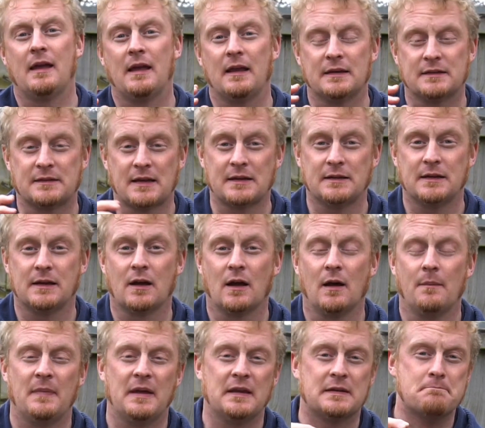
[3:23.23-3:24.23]
Setting
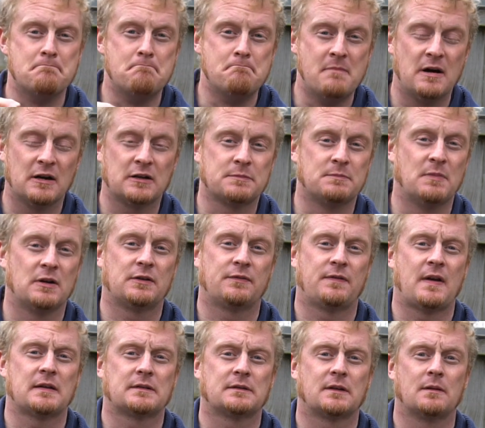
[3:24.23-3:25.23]
up is much
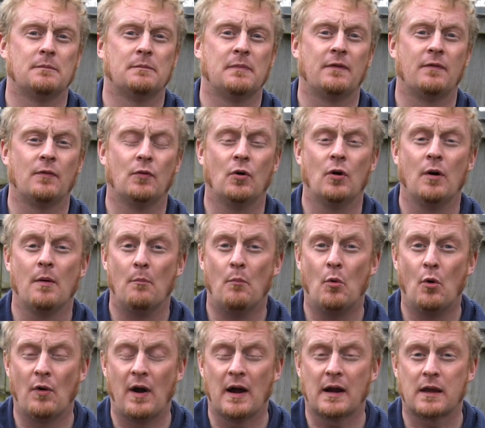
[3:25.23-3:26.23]
faster than before,
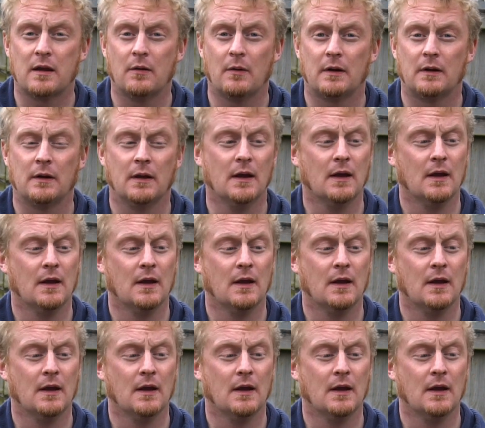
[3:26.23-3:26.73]
more accurate,